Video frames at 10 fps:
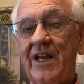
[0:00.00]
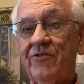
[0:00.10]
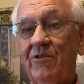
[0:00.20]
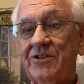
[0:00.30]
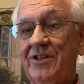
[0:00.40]

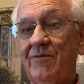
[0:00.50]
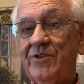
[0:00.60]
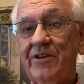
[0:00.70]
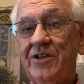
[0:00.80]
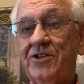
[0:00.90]
That's what some
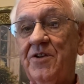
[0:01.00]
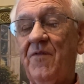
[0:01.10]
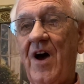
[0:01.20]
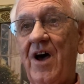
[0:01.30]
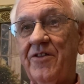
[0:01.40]
say, just the
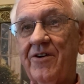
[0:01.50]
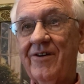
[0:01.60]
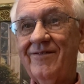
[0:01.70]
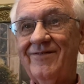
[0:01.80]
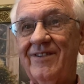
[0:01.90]
Father.